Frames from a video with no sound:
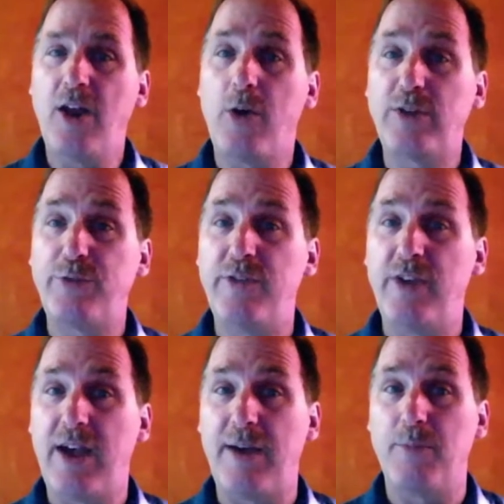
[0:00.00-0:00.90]
In
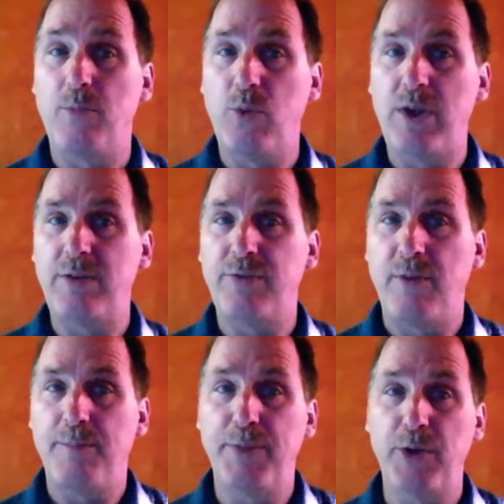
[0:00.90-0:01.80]
OSVVM, we've
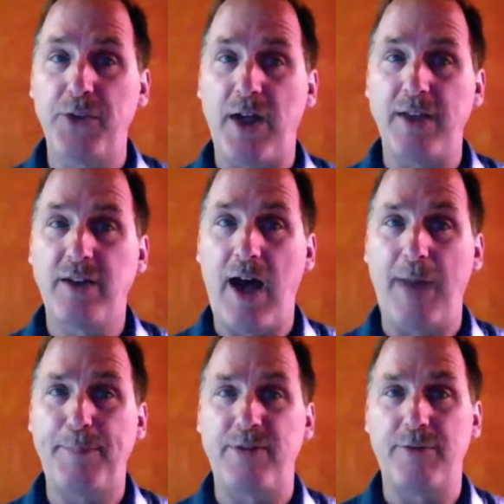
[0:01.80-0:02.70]
built on
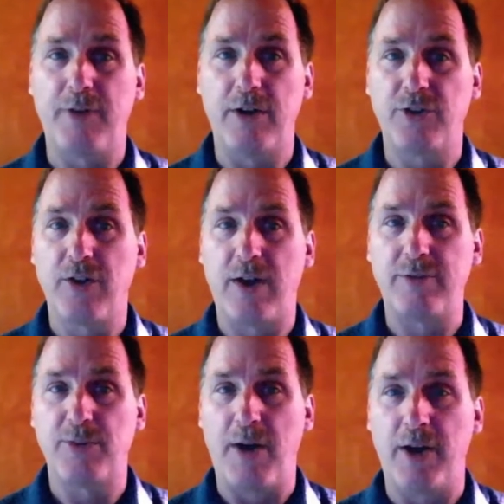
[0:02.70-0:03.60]
top of our functional
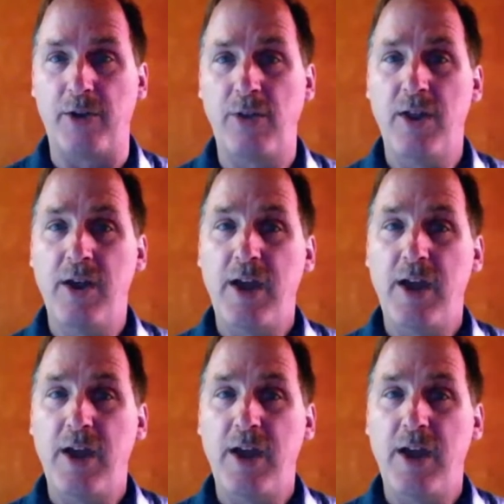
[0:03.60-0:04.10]
coverage model